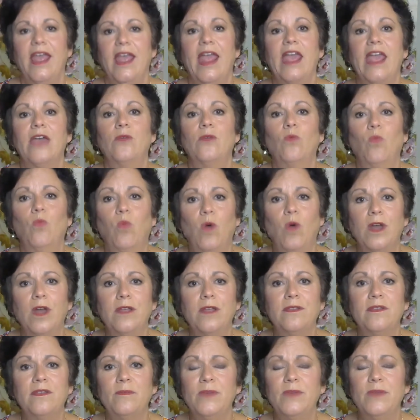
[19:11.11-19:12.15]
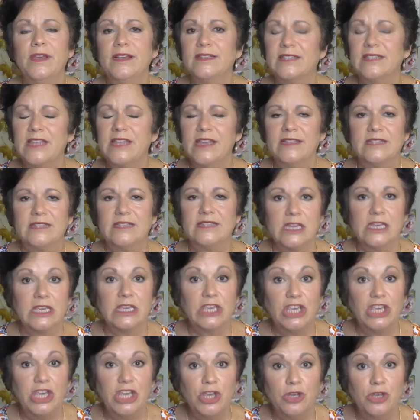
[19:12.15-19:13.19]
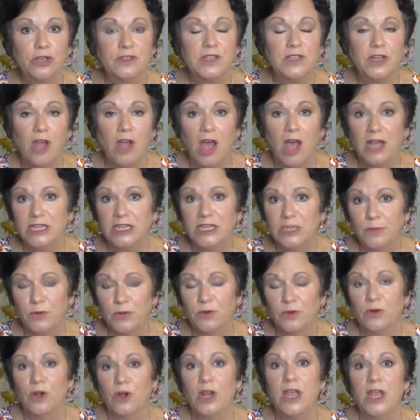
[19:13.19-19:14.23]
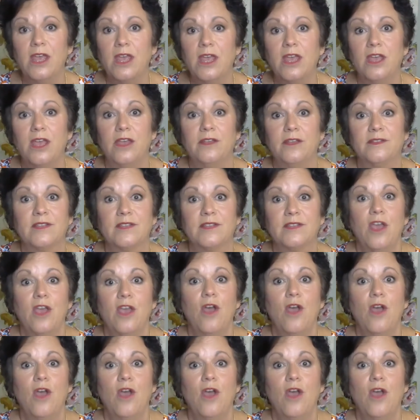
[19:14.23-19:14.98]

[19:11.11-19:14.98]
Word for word: And one of the biggest things that kills an entrepreneur is